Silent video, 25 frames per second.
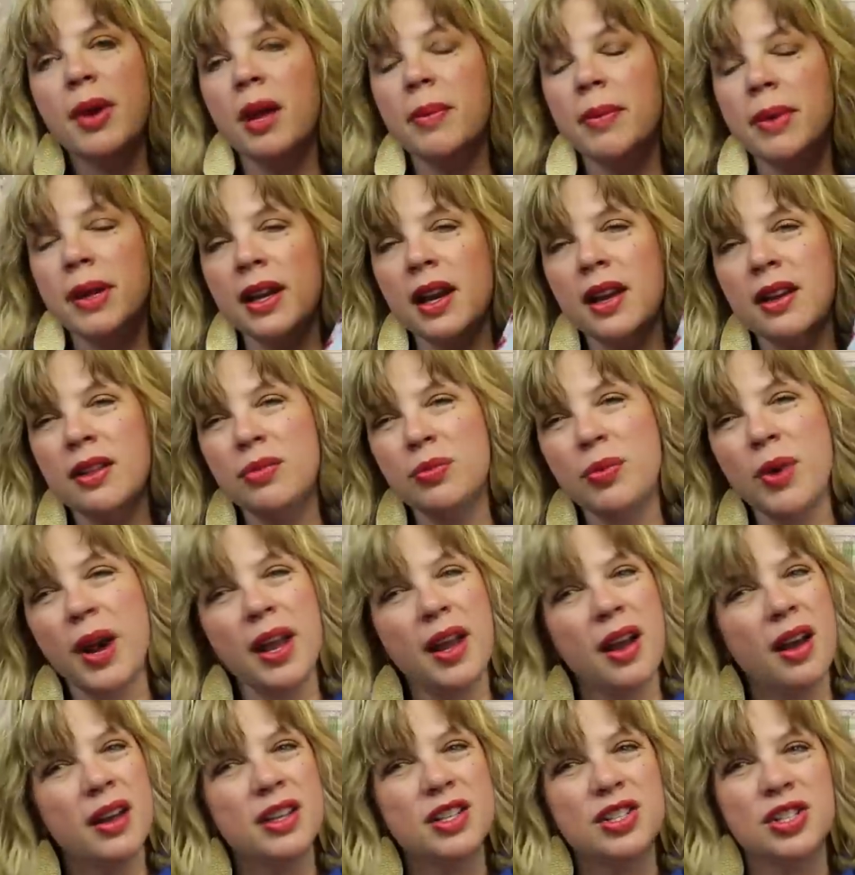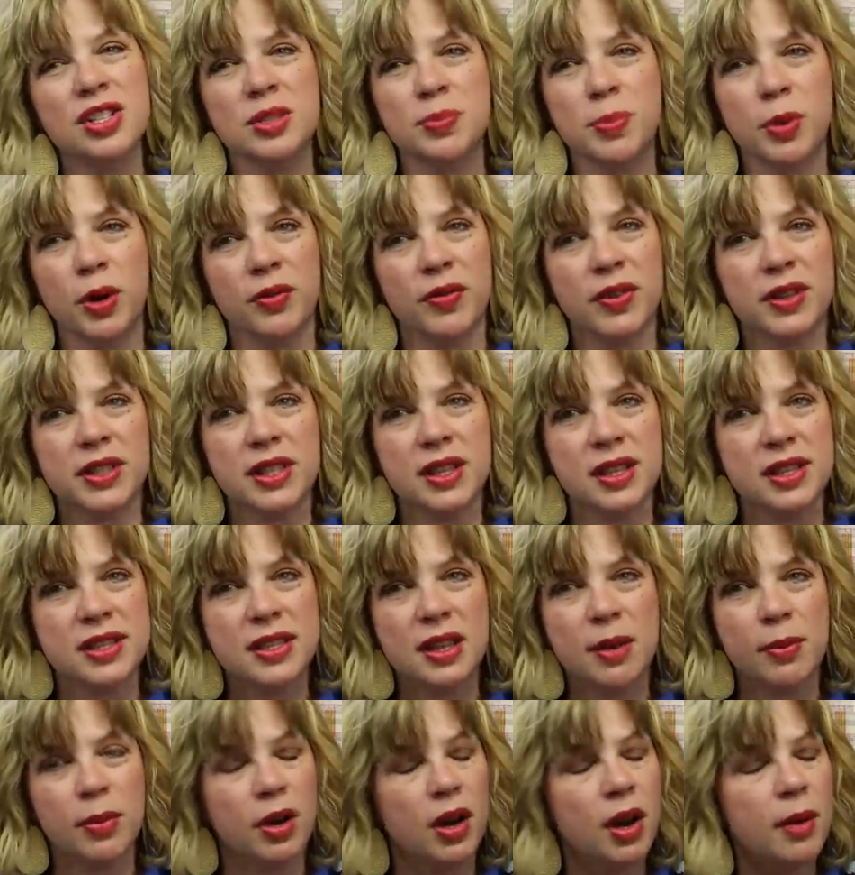But I mean, rayon is just perfect in the
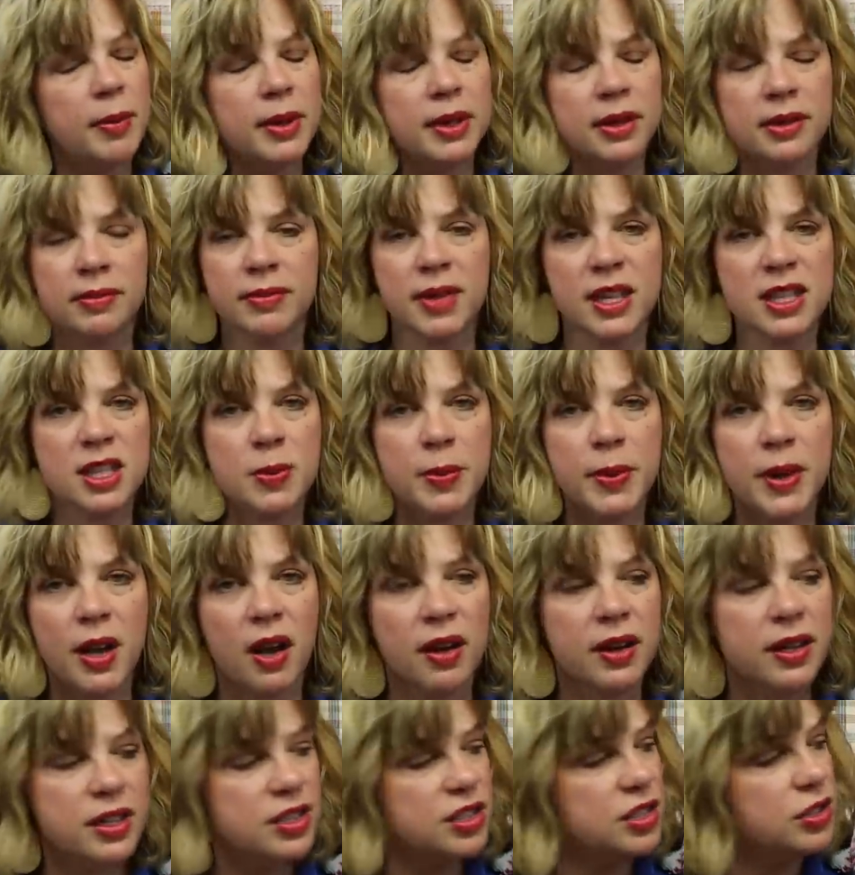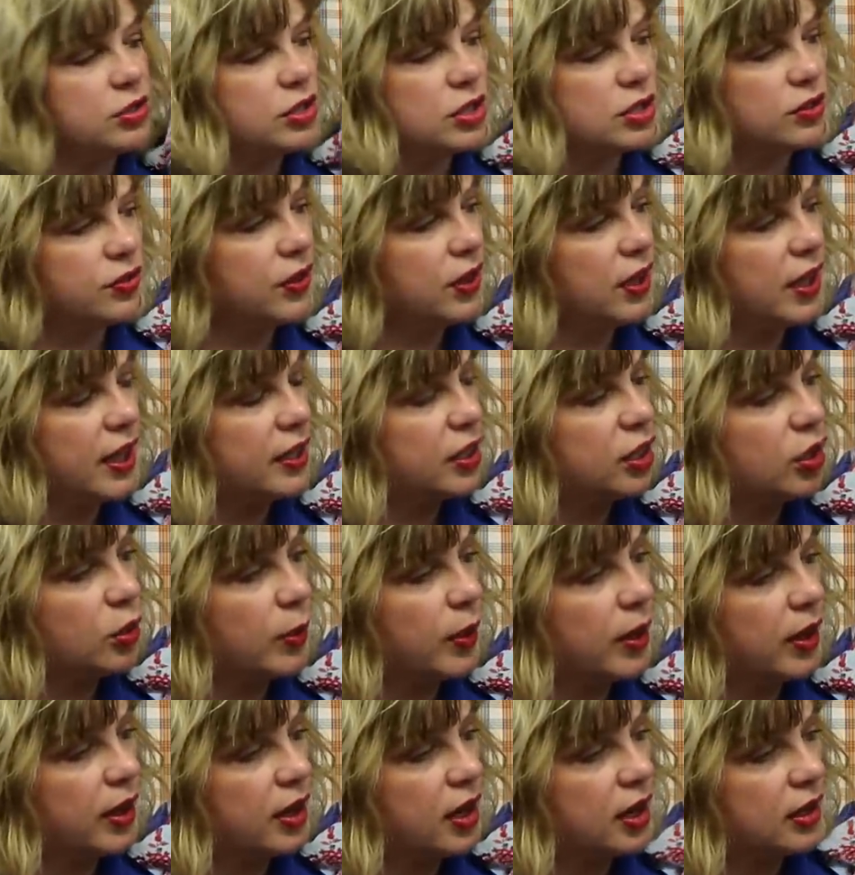summer. I mean, let's be honest, you just feel like you're
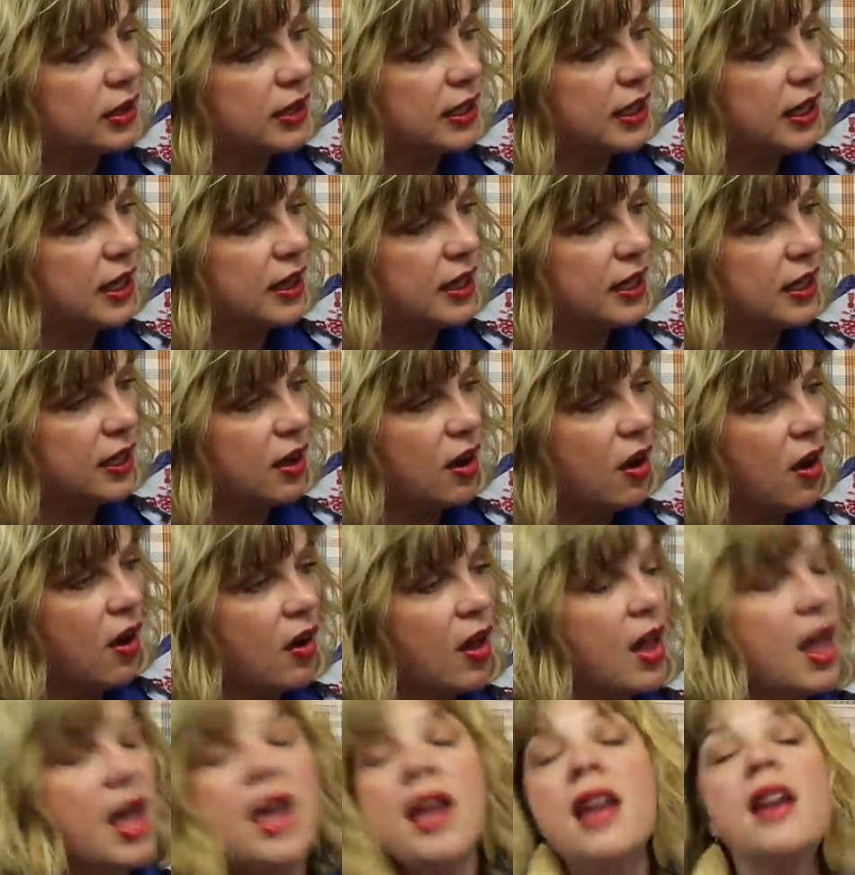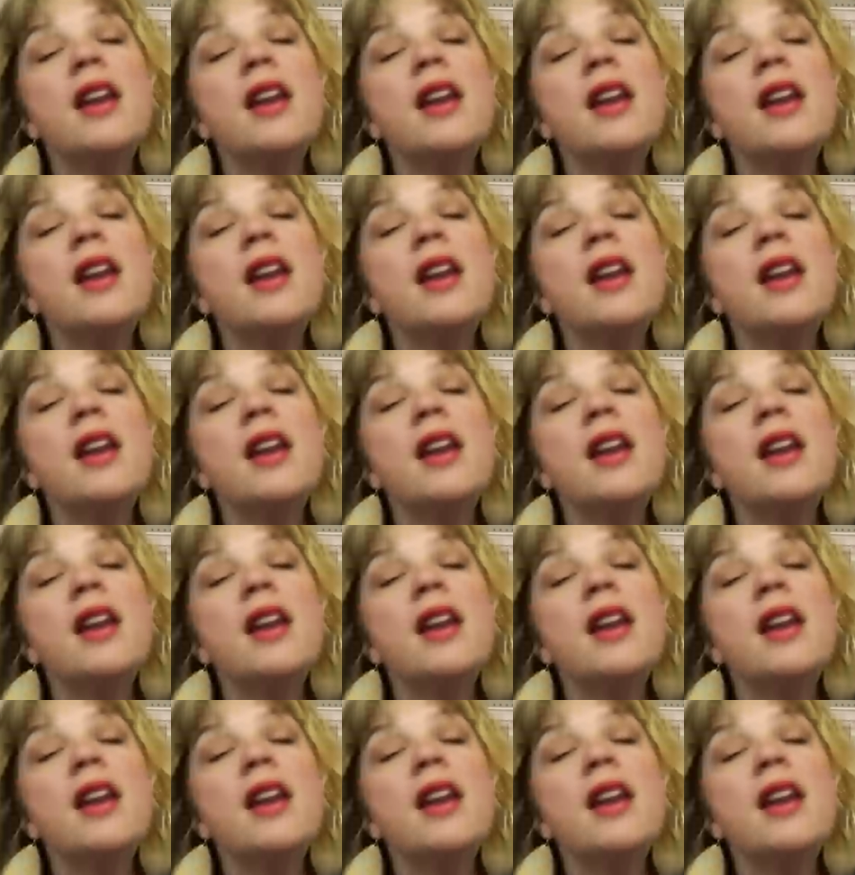wearing hardly anything at all.